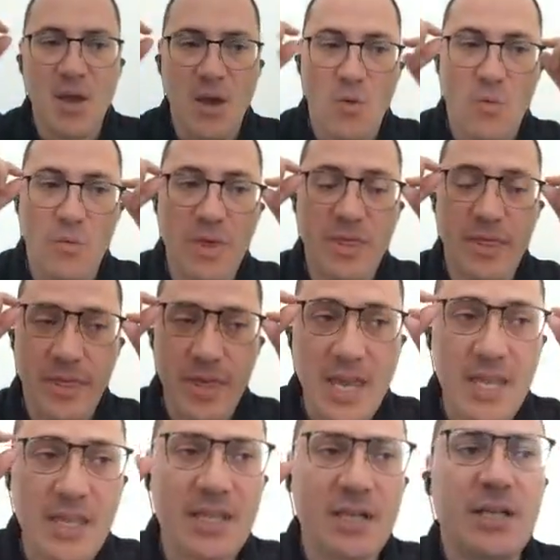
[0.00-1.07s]
we
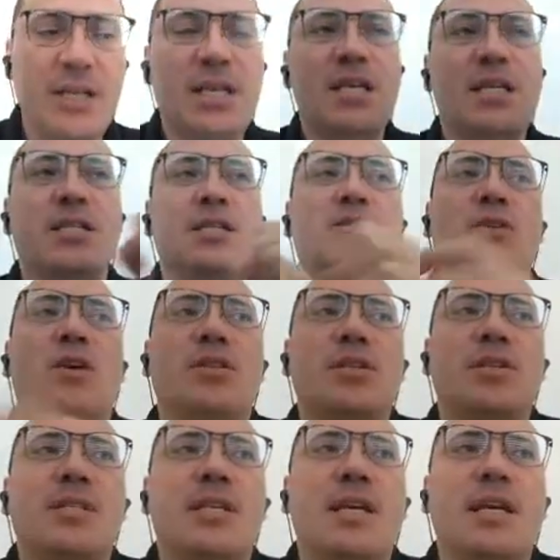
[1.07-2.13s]
think they're easy to
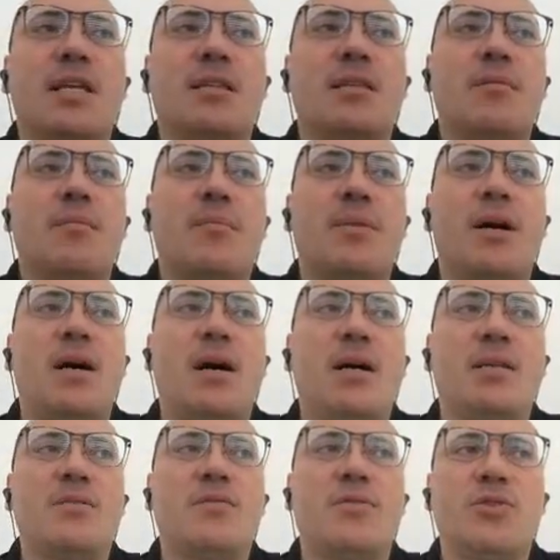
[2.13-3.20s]
understand,
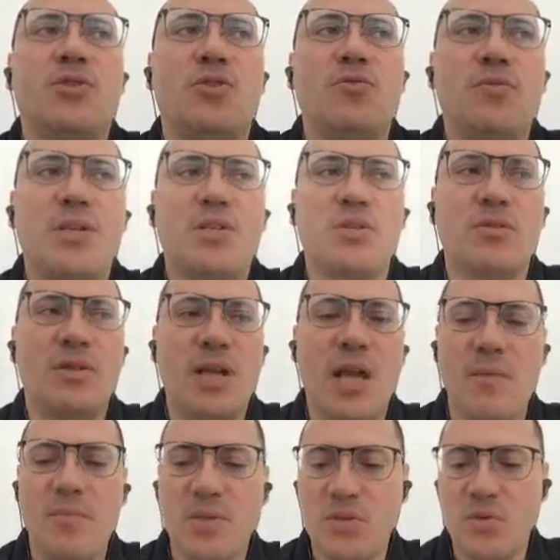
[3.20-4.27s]
but for some reason they
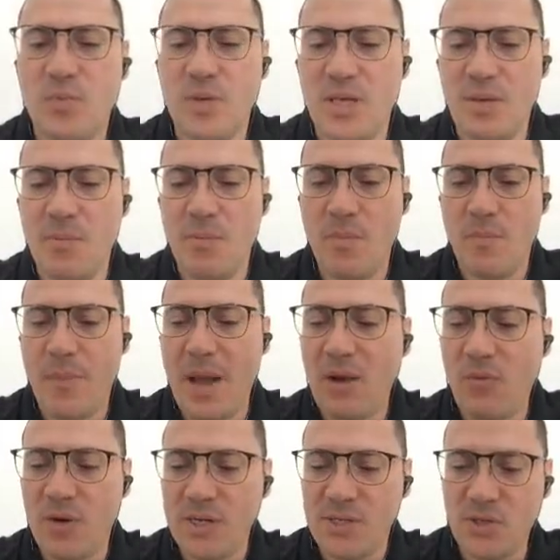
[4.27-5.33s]
happen to be
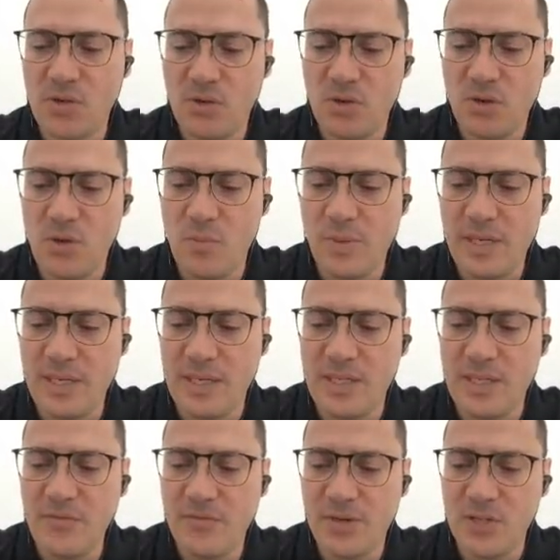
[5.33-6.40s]
backwards or completely
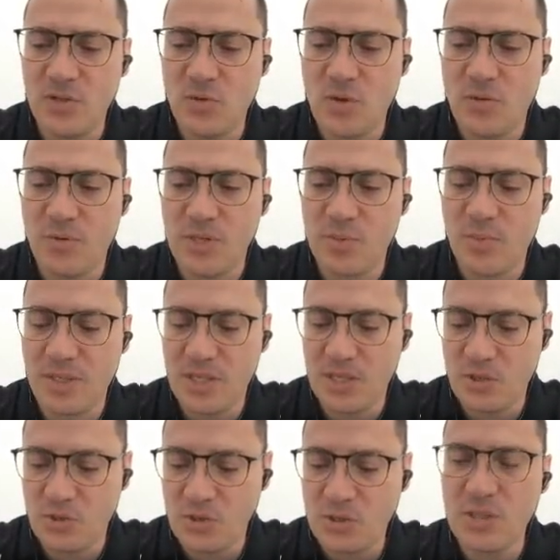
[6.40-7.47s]
different to our
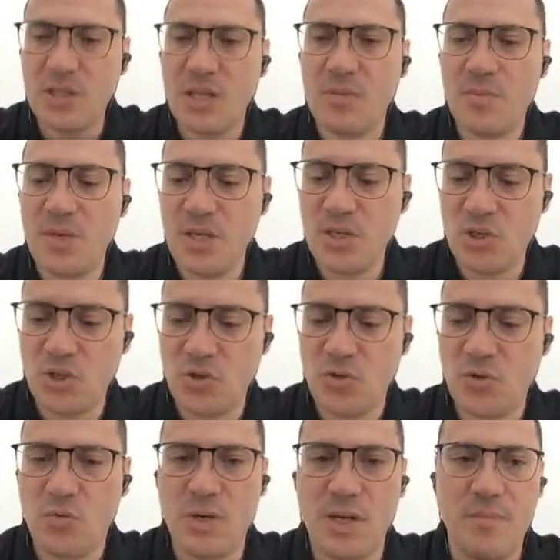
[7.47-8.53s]
expectations. Let me show
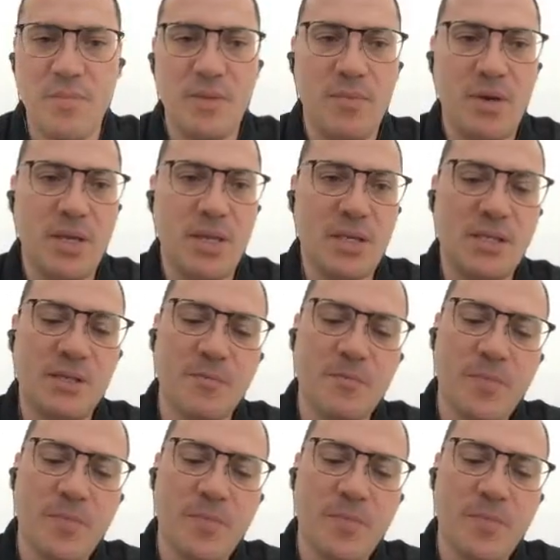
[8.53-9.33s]
you what I mean by this.